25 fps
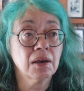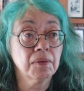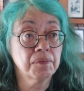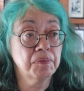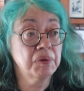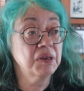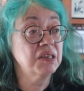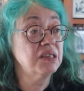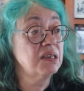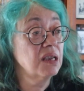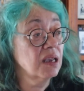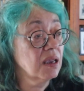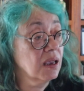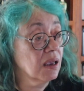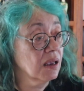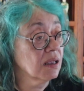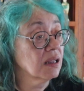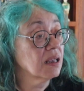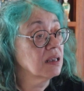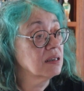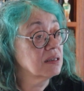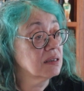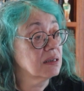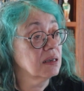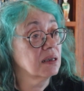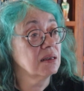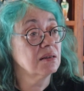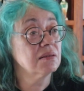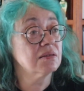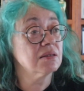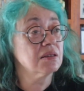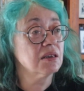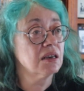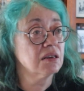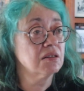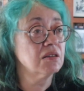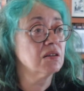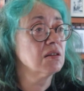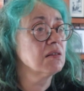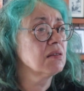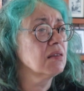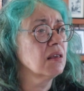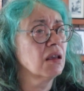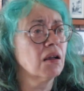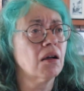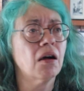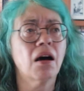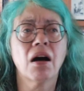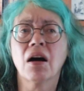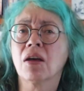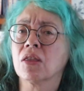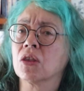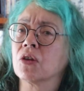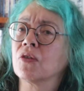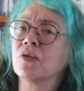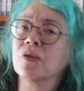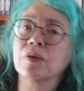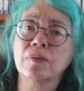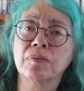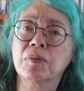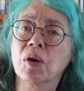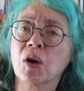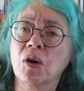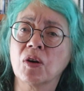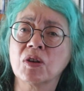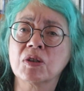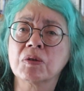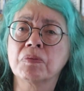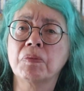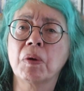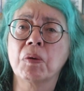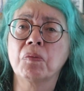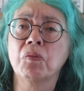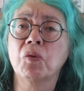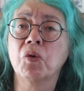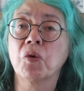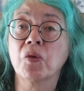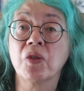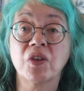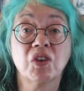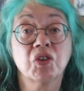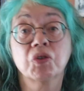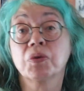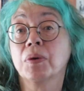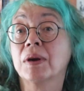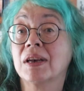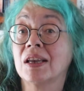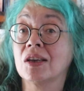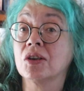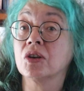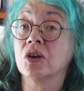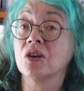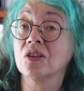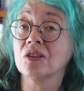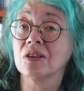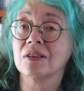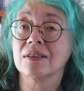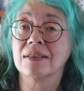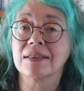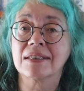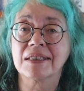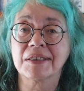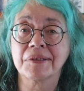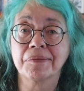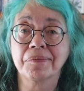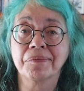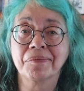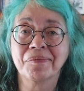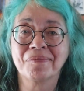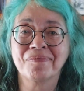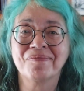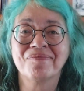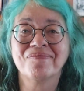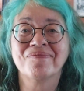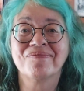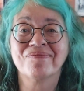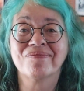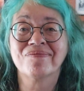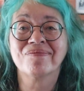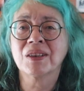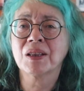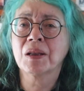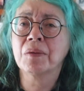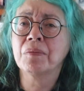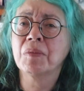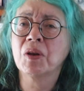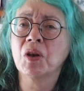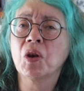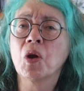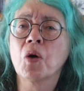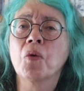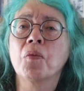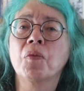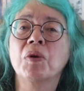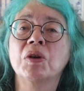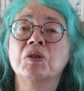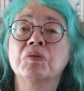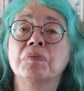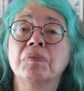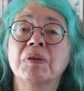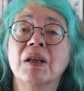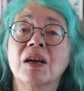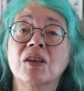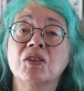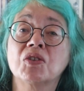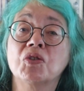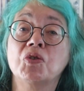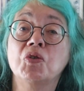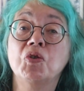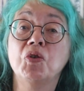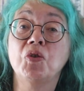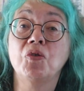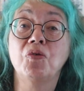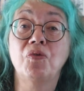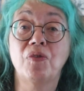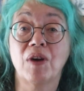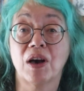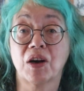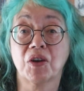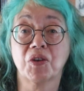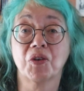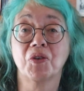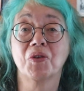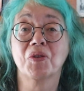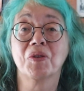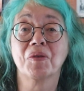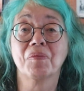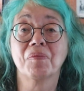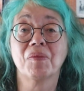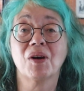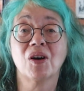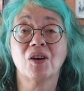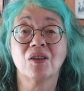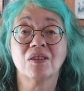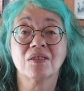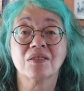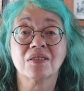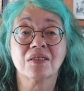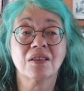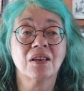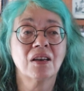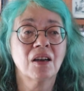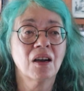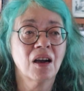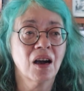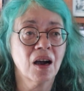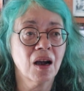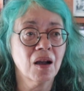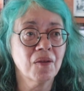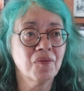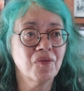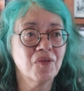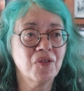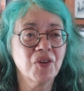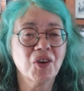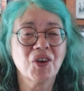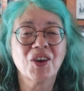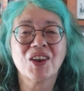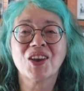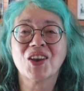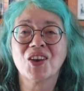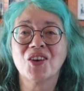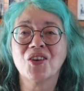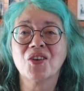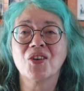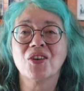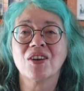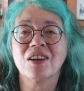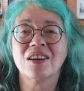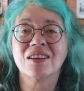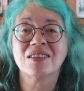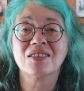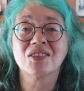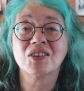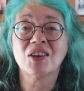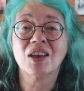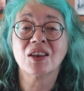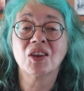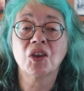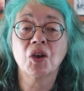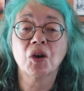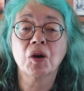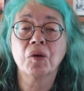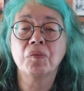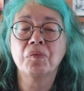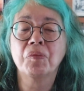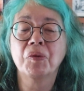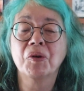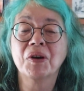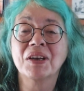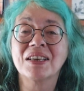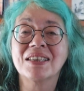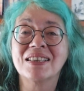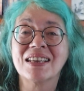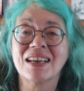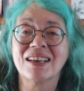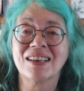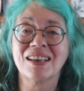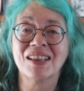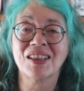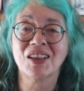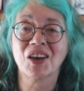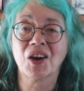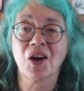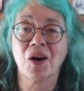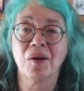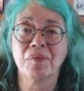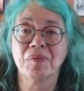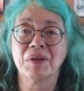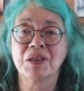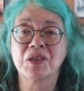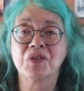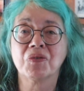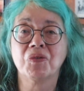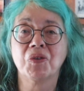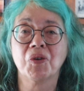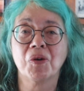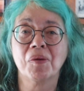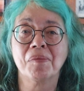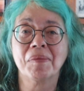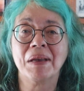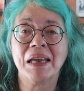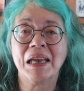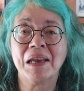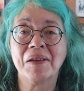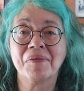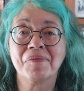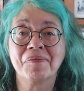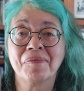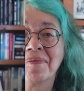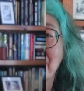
particularly since I don't think either of them cost me more than $20. Let me know which plants you value the most. I'm very curious, and you can put it down in the comments for me.